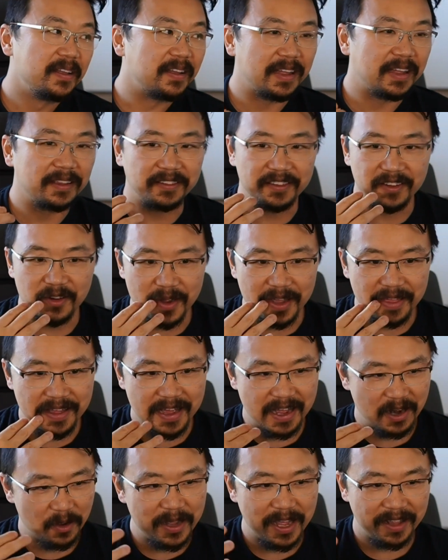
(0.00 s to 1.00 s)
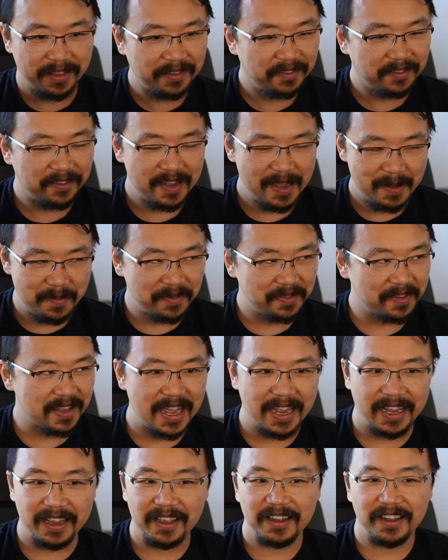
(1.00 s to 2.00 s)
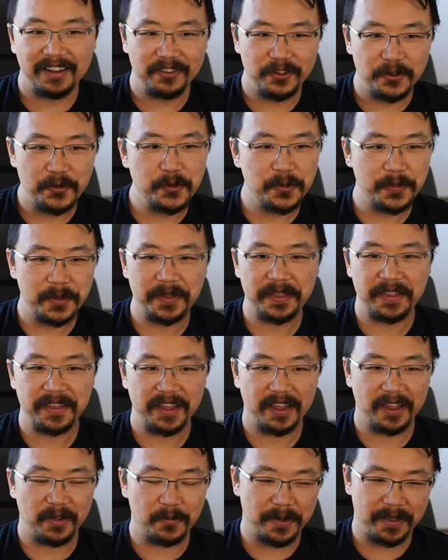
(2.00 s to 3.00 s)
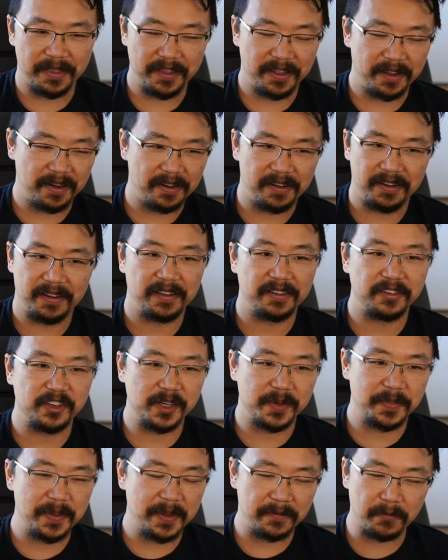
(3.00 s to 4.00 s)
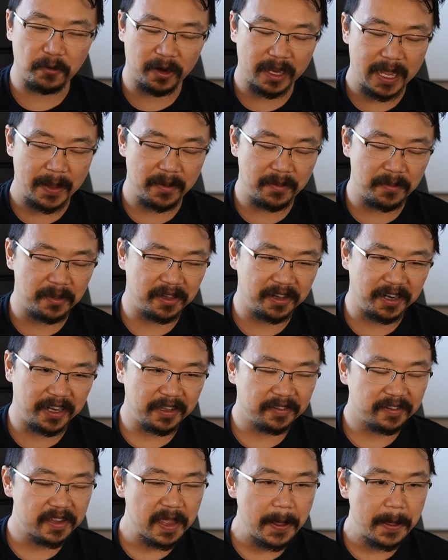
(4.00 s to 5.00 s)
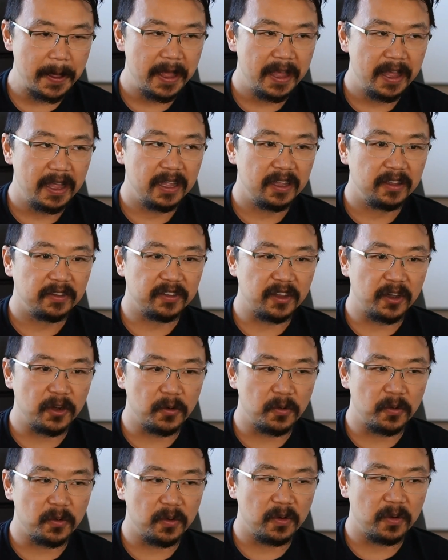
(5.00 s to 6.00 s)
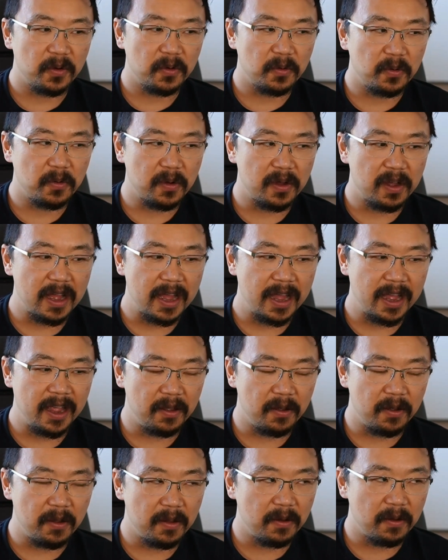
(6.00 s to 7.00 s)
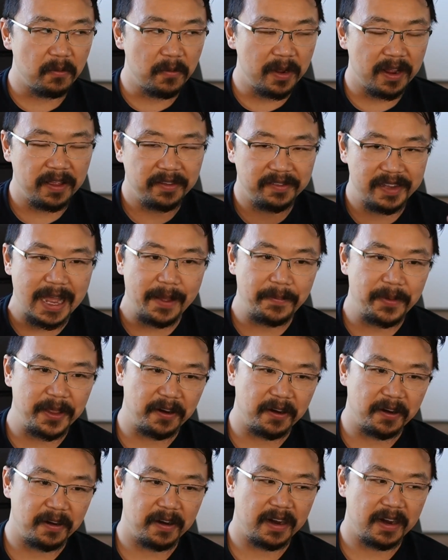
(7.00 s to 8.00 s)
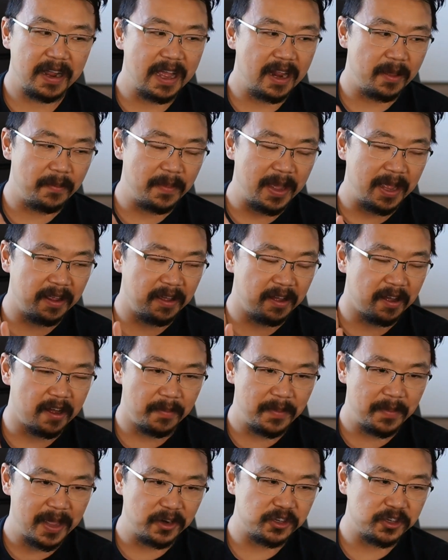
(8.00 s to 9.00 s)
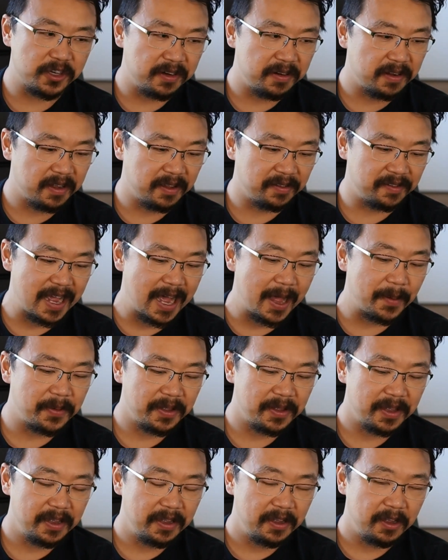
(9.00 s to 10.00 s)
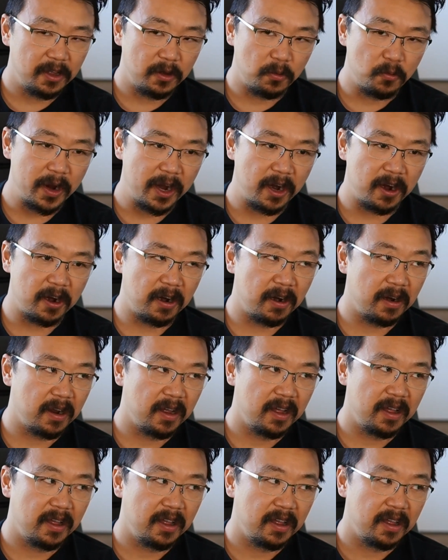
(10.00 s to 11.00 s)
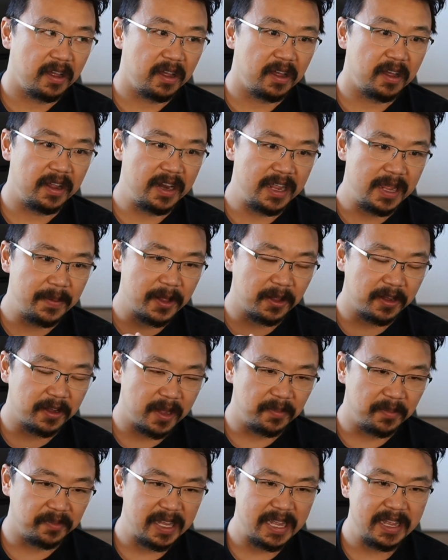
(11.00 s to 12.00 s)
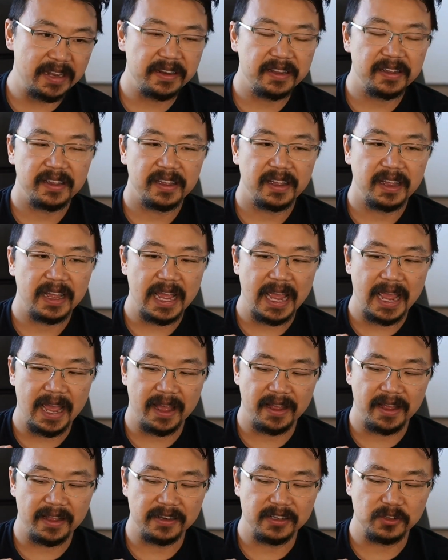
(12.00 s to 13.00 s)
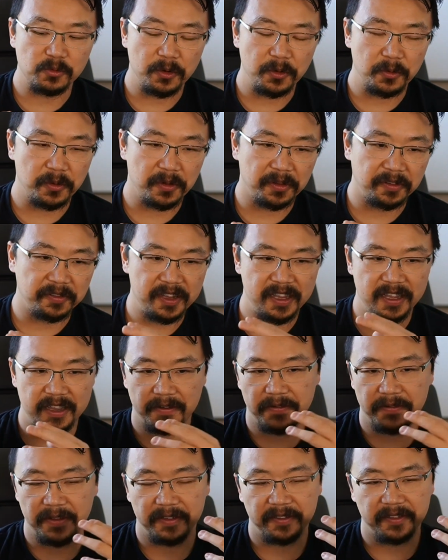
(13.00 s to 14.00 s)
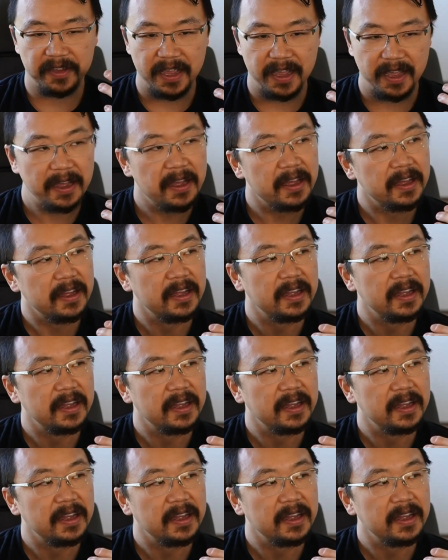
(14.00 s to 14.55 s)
And so I thought, okay, this seems like a doable thing within GPT-4 capabilities. So I went on Zapier and I made an automation, a Zap, where an email comes in and we will see if it's a